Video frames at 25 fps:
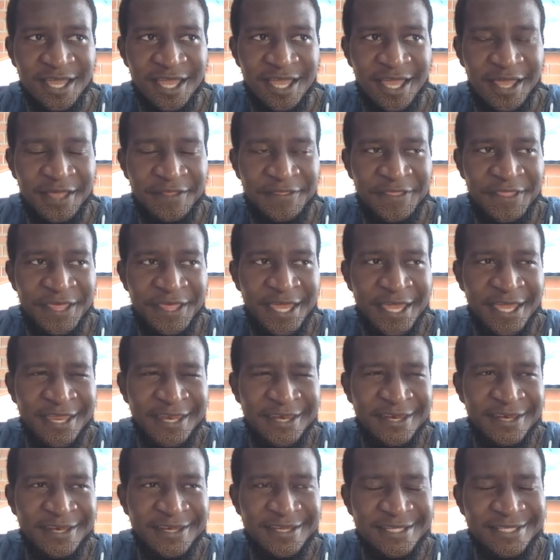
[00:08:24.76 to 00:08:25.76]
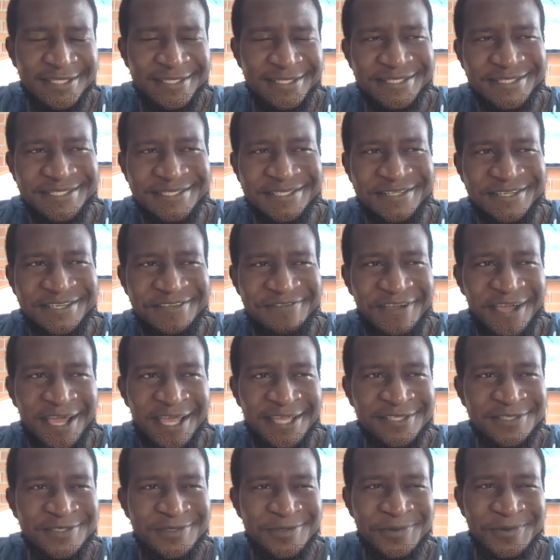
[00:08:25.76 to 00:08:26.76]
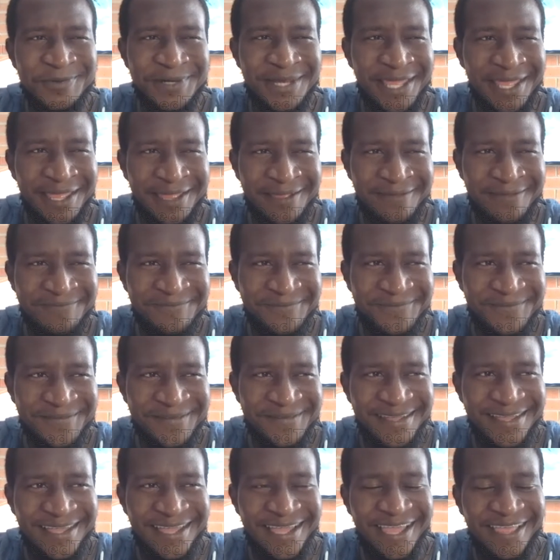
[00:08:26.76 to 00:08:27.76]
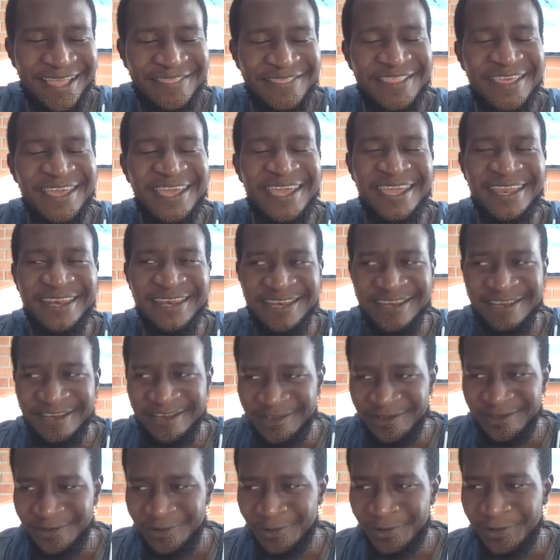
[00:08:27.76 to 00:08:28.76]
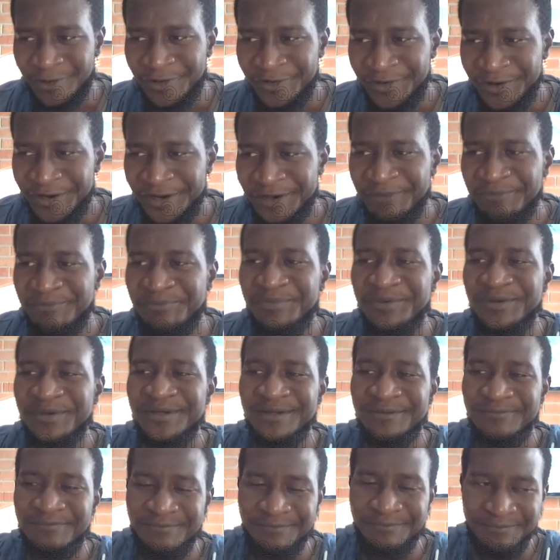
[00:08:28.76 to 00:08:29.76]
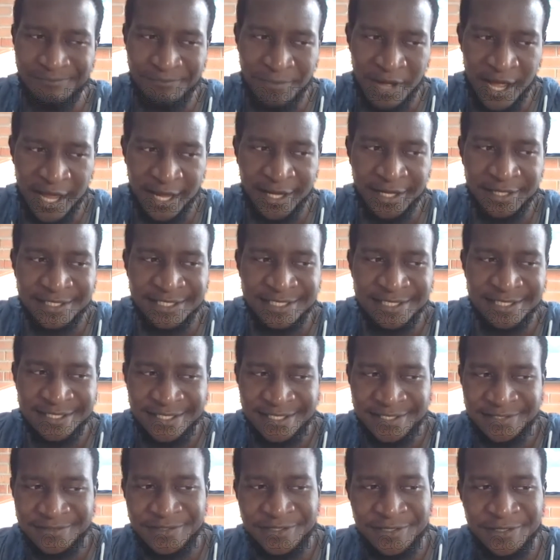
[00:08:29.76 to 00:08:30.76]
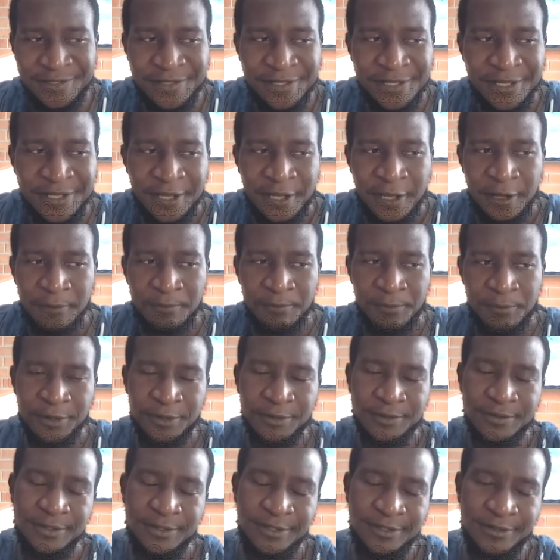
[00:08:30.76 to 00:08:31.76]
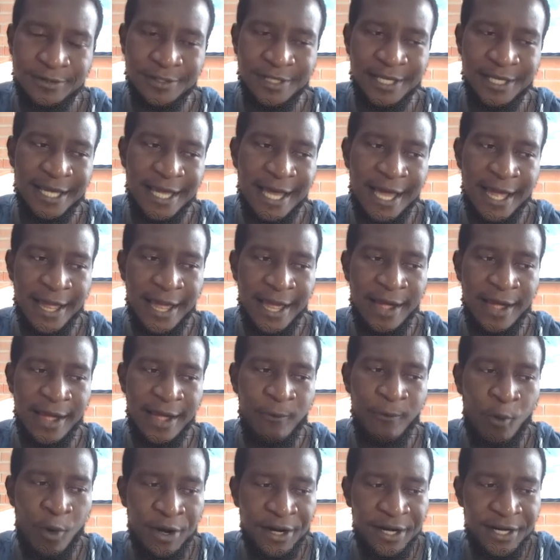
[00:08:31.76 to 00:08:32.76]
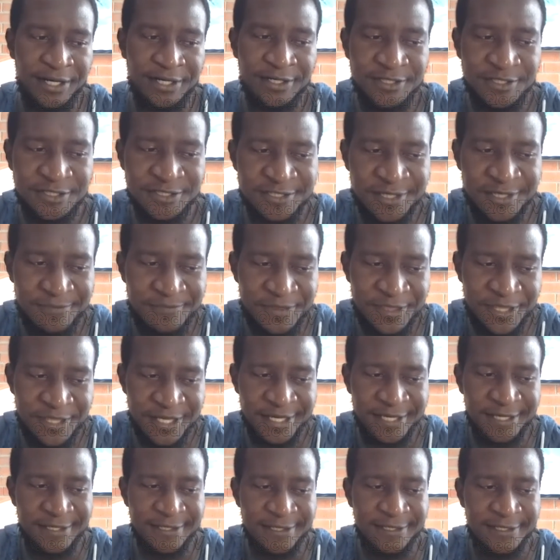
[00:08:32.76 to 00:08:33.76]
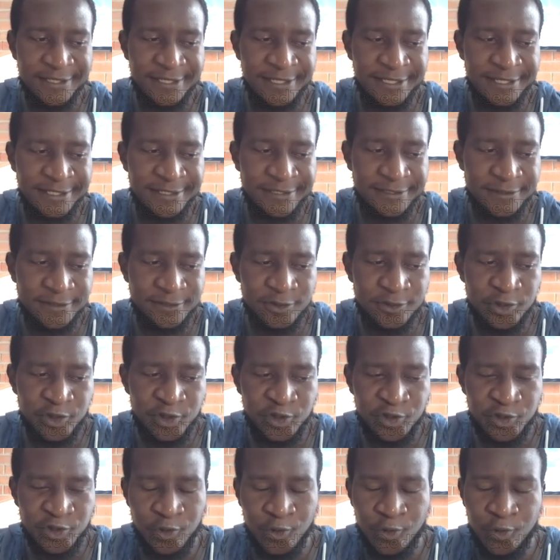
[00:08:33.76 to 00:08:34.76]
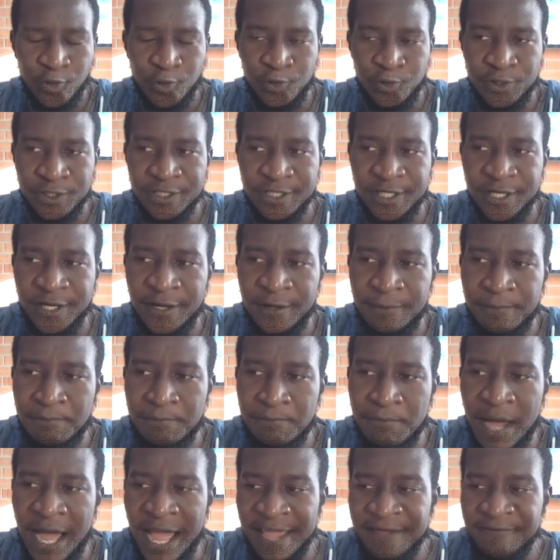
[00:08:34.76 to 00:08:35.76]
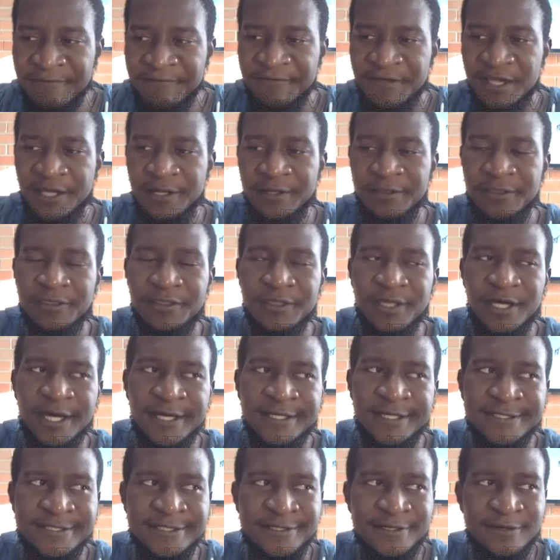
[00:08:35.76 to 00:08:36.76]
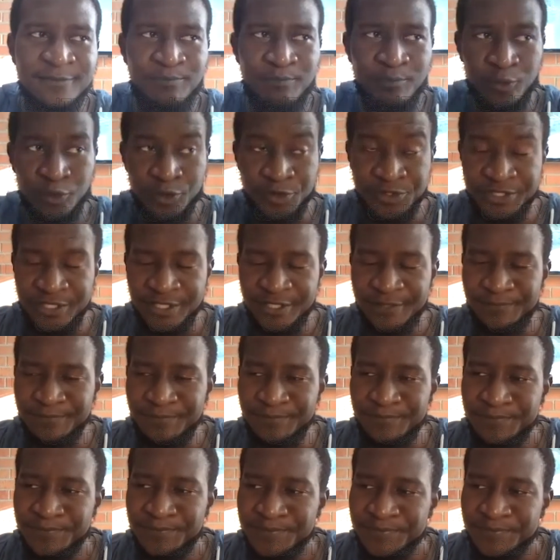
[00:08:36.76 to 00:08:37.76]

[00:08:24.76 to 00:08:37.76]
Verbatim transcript: and then This Grief Has No Name, and then Your Crib, My Cathedral. But, you know, like I wanted something that showed my faith as a Muslim.